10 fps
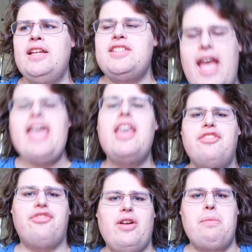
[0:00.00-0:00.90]

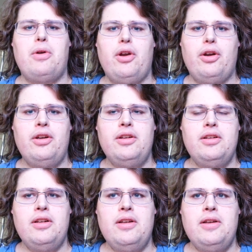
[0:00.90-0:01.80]
taken from her
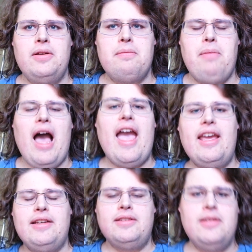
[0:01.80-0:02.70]

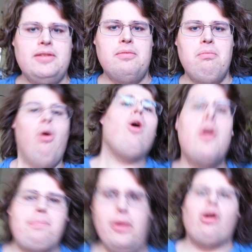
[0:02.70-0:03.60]
by
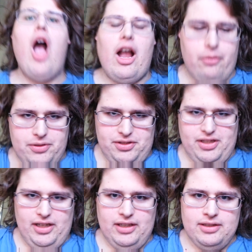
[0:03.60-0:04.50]
more
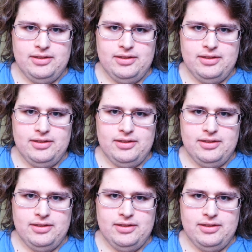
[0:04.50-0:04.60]
bureaucracy,